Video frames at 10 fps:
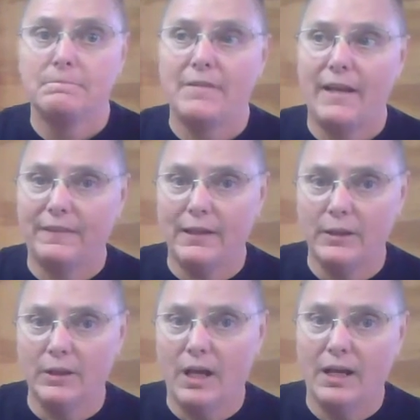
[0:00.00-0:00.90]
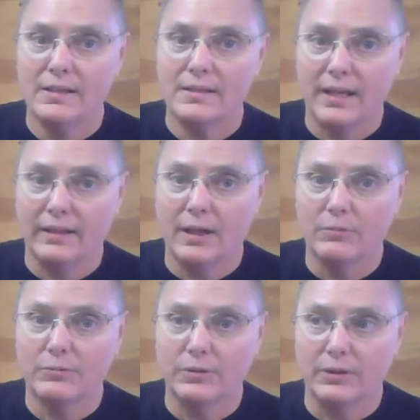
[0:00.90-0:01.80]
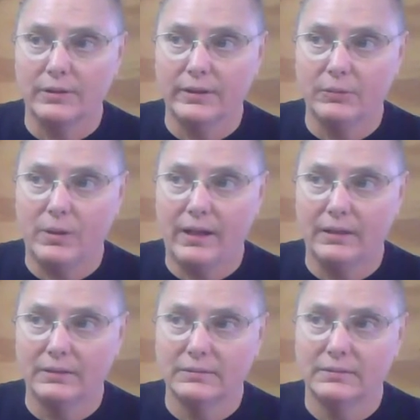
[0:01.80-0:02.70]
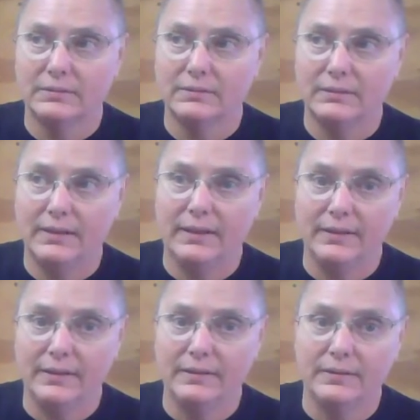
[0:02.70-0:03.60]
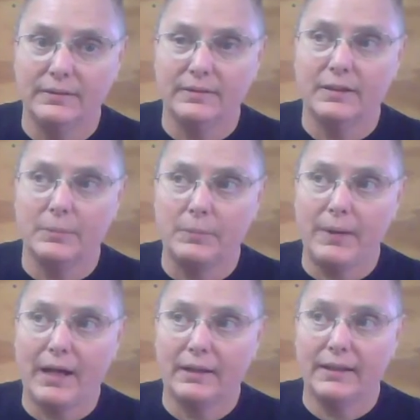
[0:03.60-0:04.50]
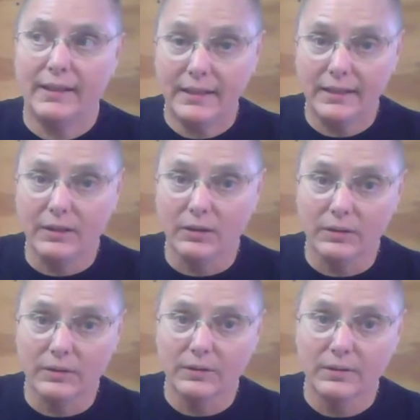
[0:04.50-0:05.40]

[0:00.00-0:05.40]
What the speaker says: at the in-laws, hanging out for a little while, and then coming back here.